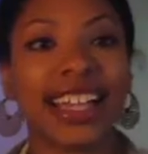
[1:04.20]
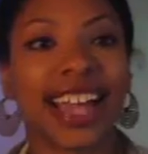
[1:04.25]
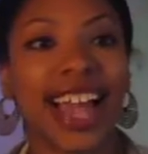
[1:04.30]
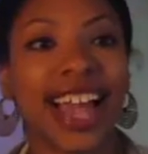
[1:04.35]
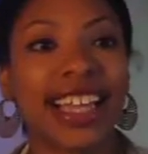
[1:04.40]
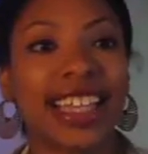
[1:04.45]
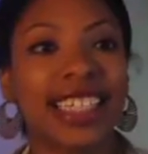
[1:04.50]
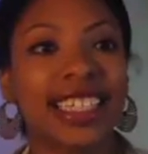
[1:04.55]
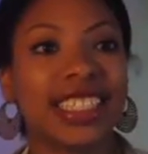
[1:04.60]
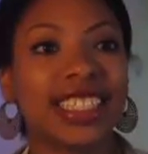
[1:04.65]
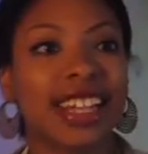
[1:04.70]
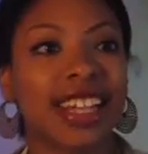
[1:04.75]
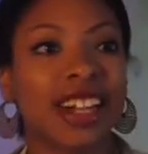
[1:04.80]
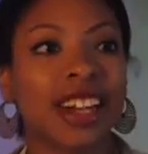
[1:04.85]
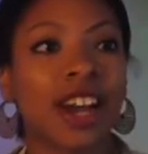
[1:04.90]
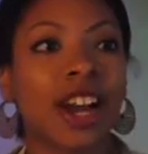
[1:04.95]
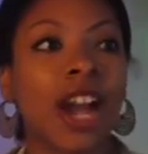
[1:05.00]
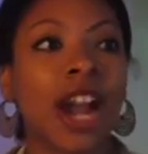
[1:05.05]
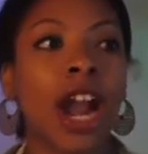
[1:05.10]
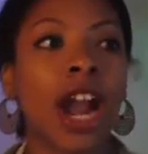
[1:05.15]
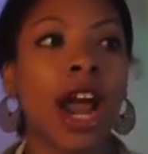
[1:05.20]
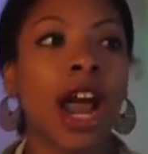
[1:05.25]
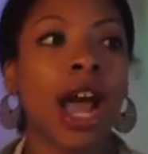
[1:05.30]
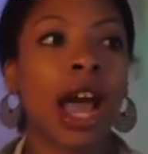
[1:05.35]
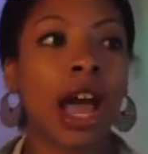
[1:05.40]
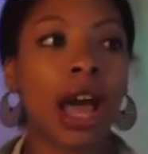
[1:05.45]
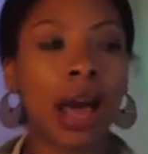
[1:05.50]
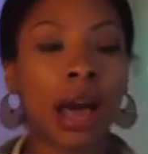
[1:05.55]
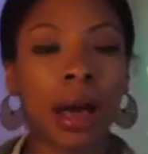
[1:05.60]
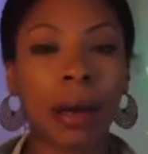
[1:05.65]
Kylie Jenner.
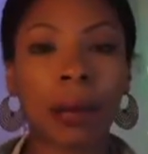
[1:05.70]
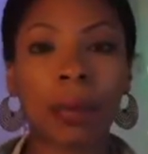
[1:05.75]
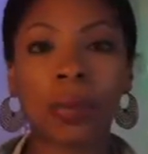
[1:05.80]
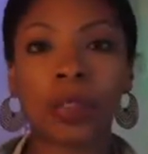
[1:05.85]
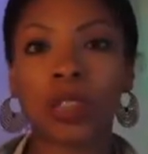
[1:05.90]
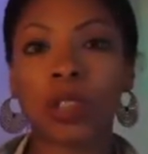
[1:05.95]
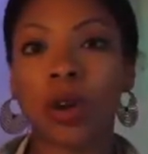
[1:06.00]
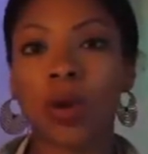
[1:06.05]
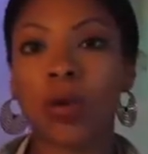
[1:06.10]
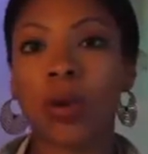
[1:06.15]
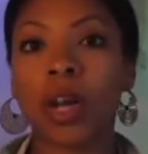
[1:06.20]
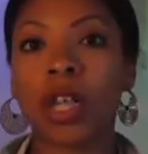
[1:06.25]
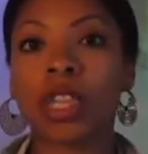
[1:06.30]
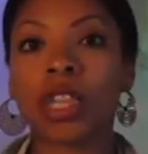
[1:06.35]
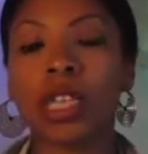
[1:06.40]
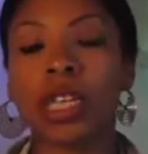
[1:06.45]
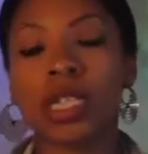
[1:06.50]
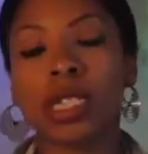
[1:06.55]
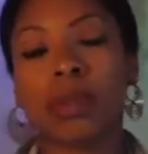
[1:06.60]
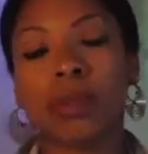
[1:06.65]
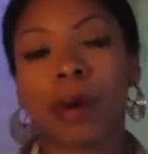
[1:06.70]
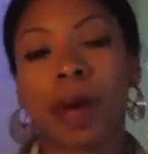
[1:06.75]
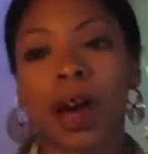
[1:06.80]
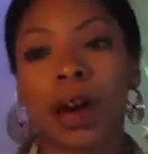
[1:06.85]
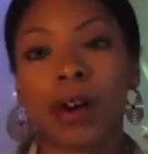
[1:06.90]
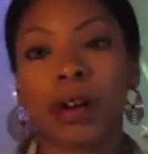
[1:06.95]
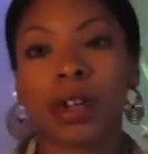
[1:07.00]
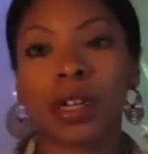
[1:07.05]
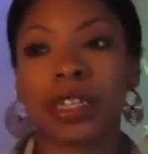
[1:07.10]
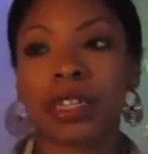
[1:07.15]
So one of the things
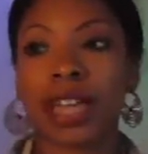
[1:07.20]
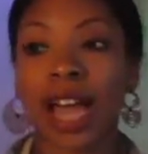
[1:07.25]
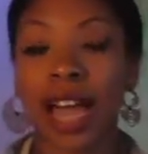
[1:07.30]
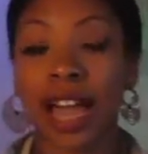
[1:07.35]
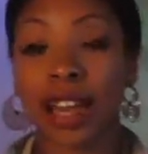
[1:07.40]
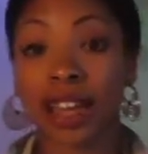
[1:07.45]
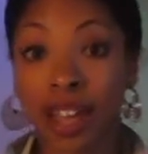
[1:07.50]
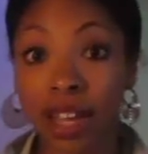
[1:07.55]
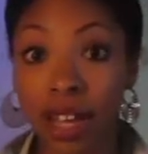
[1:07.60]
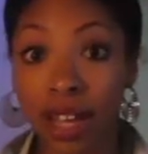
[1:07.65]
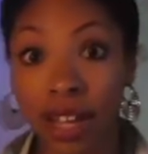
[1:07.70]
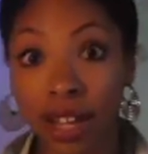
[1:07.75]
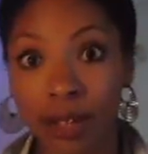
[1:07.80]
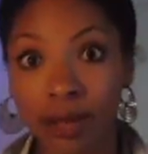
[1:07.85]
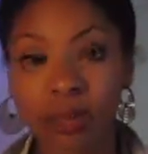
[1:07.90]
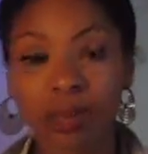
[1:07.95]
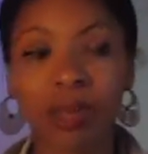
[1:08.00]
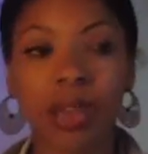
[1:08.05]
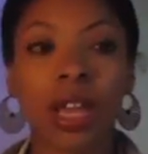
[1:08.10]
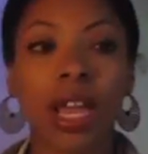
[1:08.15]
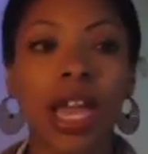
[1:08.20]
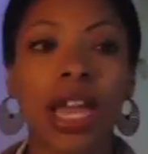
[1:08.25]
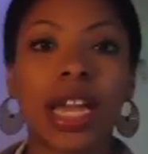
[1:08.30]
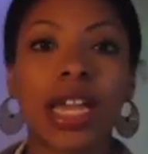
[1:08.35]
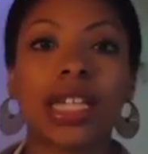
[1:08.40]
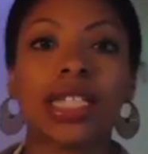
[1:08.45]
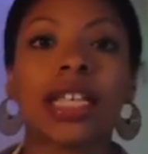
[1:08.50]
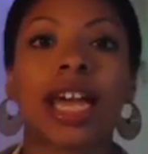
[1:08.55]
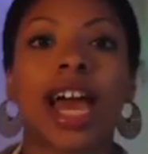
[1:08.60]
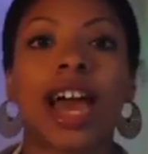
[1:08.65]
about Tyga
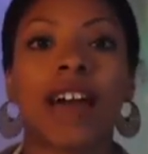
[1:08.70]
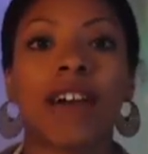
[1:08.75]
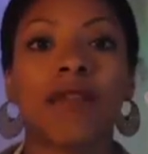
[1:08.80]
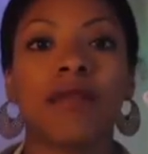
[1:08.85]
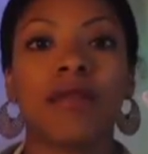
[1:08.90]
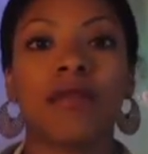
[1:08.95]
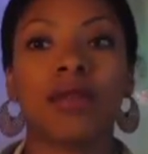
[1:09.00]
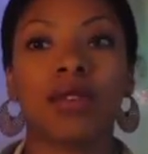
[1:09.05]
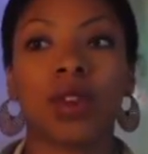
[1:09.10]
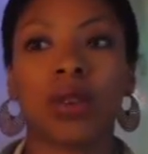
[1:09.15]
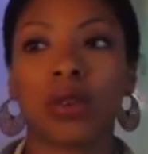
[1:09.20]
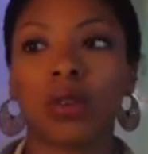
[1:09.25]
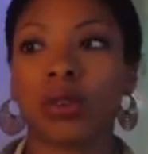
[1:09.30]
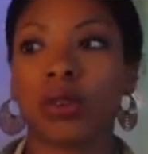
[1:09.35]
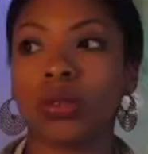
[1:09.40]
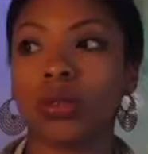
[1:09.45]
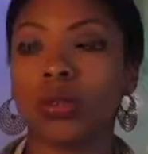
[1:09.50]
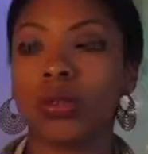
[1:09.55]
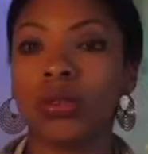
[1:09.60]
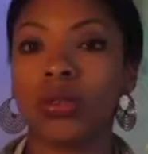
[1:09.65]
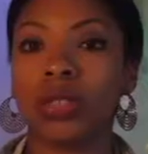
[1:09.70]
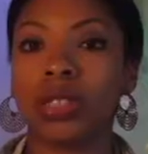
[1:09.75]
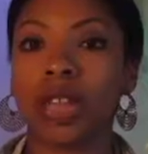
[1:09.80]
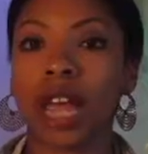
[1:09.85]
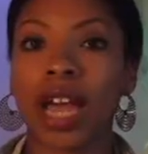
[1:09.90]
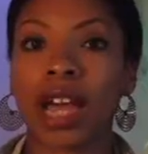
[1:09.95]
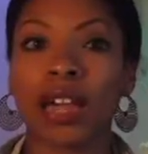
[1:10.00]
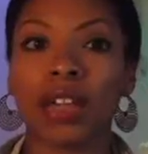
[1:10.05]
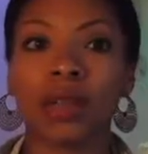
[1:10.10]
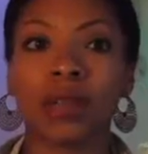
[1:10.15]
is I've known who
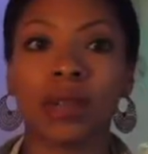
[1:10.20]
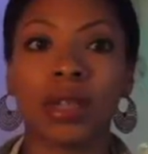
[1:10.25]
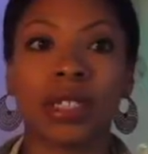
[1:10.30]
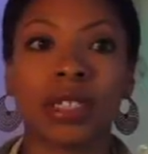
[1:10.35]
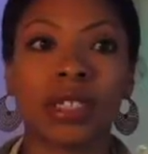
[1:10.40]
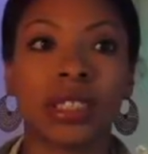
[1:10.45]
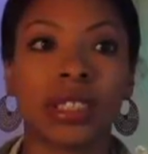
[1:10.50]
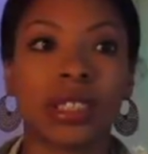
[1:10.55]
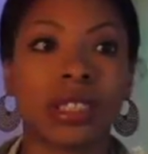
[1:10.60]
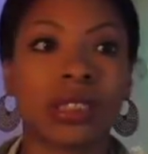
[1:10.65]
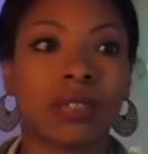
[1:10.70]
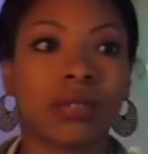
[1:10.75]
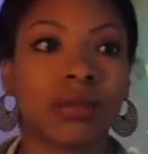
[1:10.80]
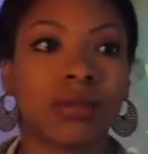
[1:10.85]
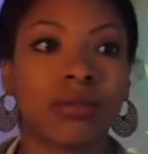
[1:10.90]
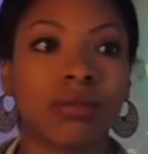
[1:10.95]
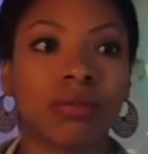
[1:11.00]
Tyga was